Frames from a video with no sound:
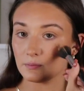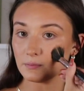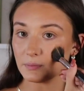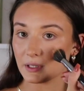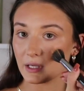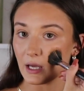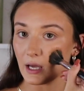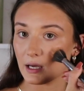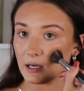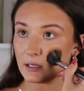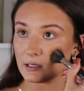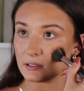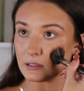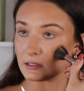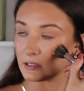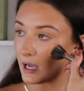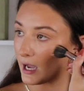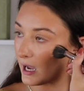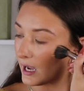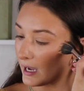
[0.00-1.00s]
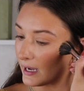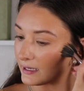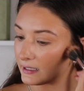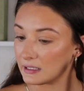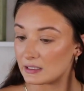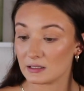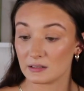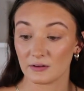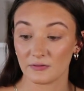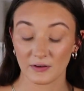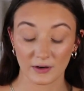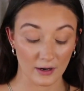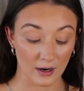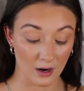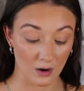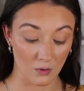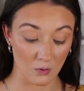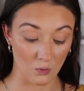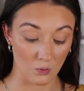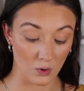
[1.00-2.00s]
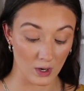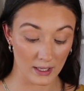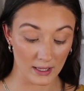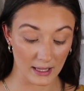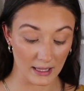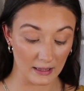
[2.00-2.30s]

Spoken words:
because I needed to figure out what